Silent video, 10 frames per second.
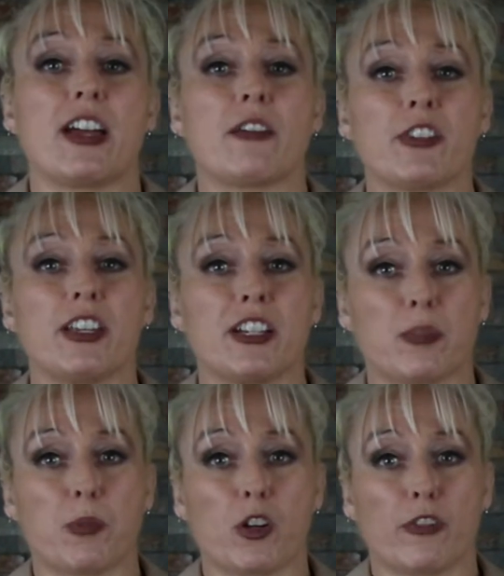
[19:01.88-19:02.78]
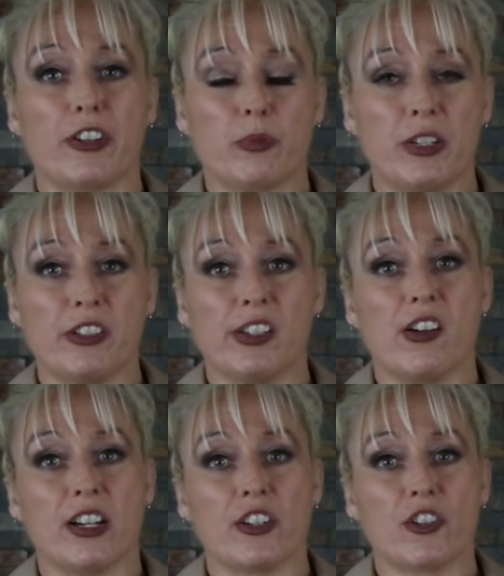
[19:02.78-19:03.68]
everything is perfect when you
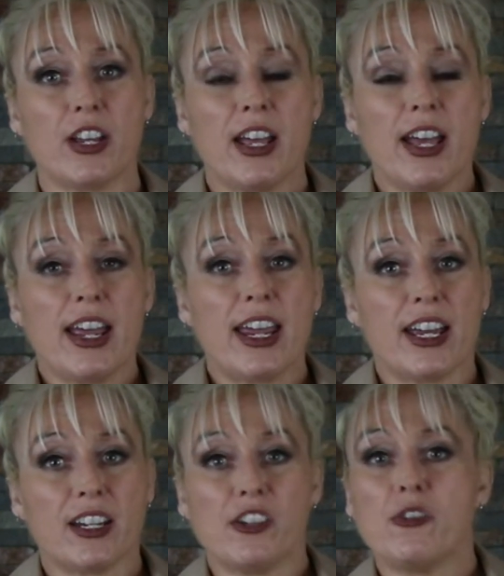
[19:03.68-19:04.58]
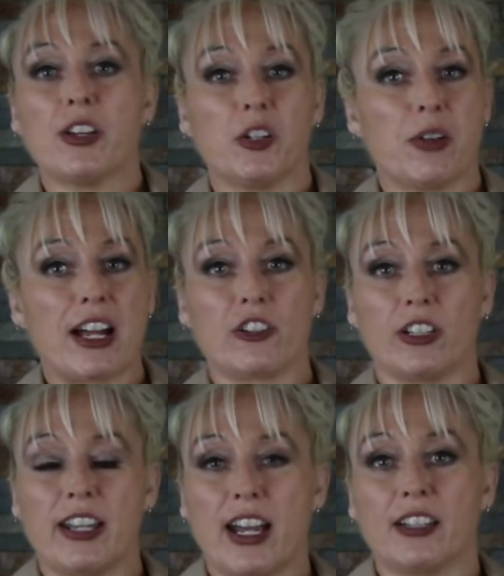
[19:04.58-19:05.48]
launch, and you can
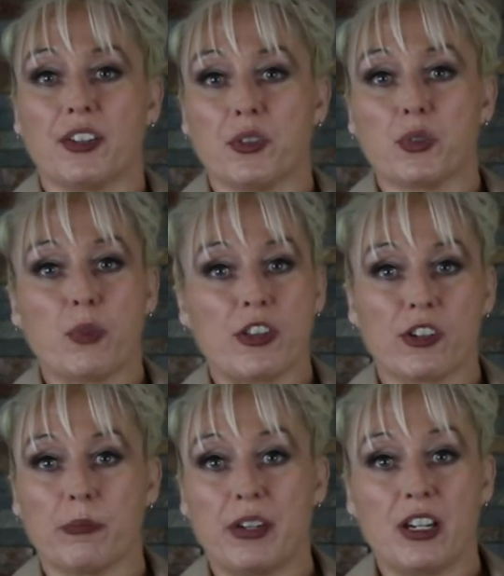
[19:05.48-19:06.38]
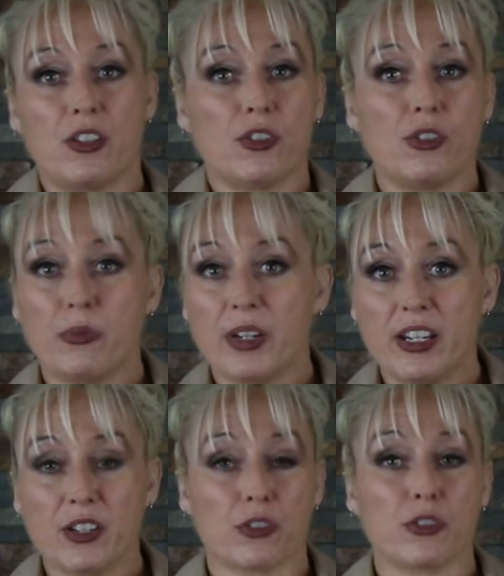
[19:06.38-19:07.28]
gradually add those, whether it be 2
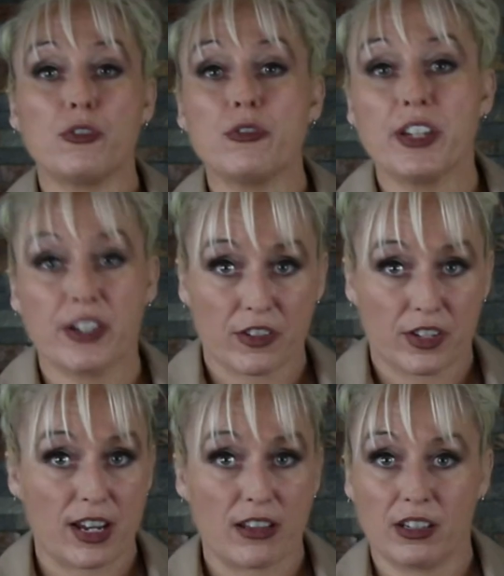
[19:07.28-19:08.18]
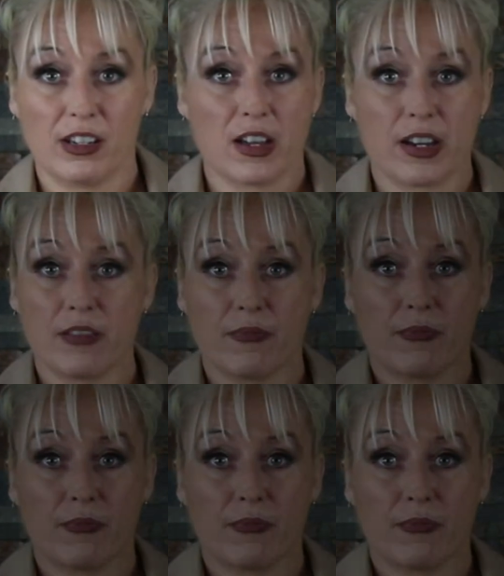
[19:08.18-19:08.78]
weeks or 2 years down the line.